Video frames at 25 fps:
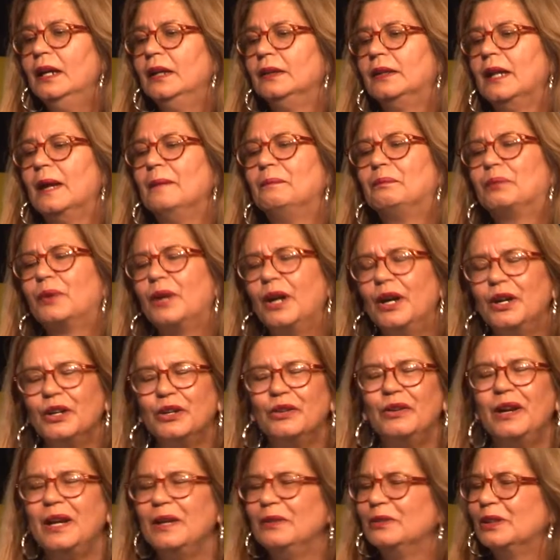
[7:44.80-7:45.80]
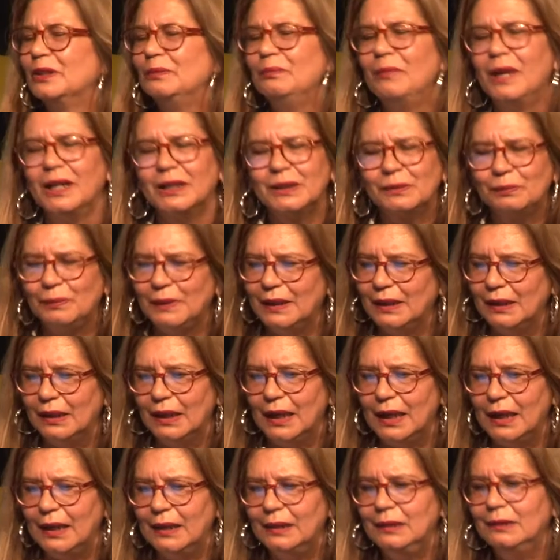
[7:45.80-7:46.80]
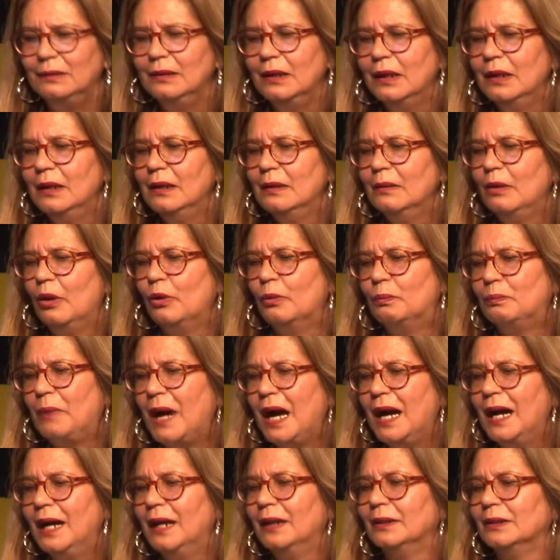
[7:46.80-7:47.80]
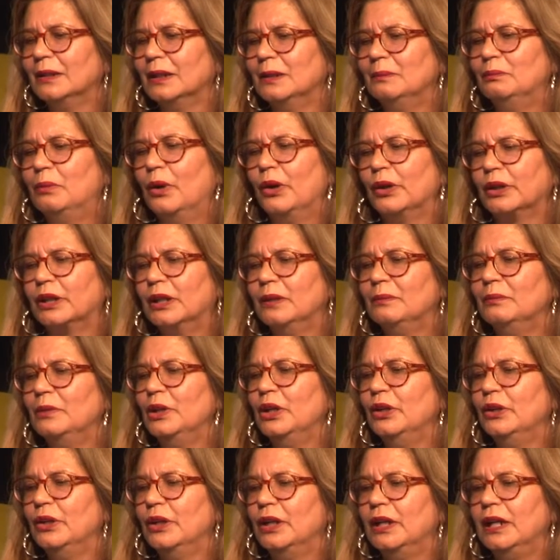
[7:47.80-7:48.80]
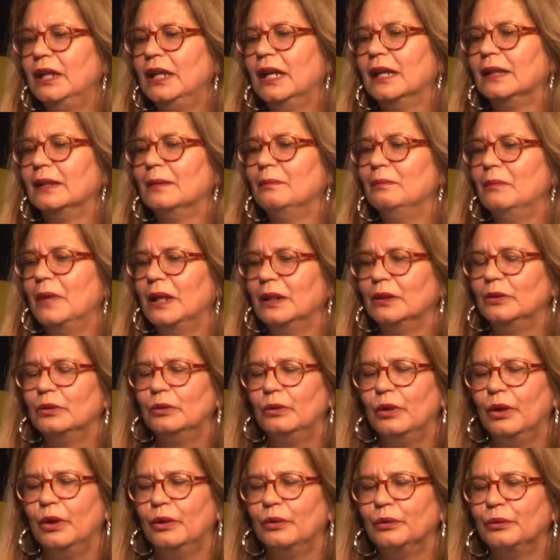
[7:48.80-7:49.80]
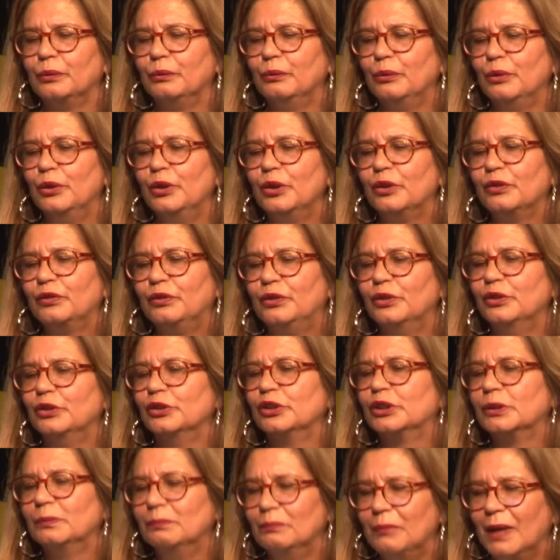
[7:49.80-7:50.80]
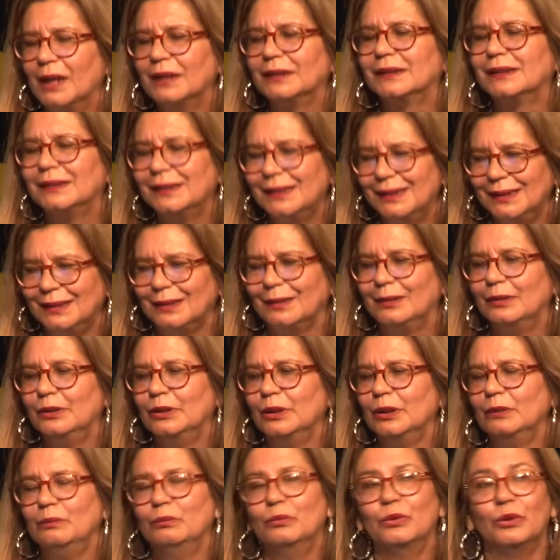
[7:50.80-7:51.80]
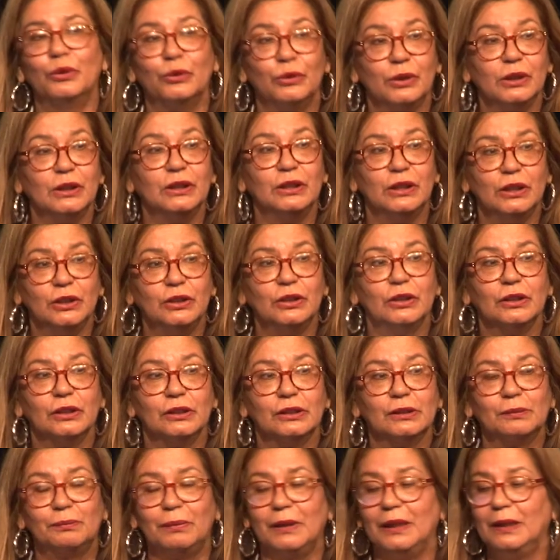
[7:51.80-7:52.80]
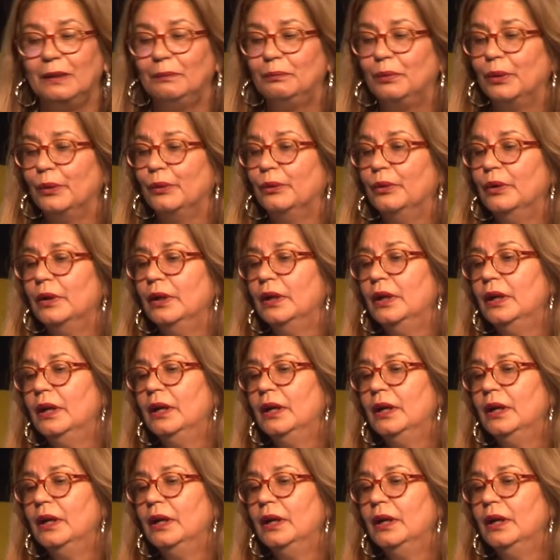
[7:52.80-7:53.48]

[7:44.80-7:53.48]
That programs must be led or partnered by community, and the mental health workforce must include more Indigenous people.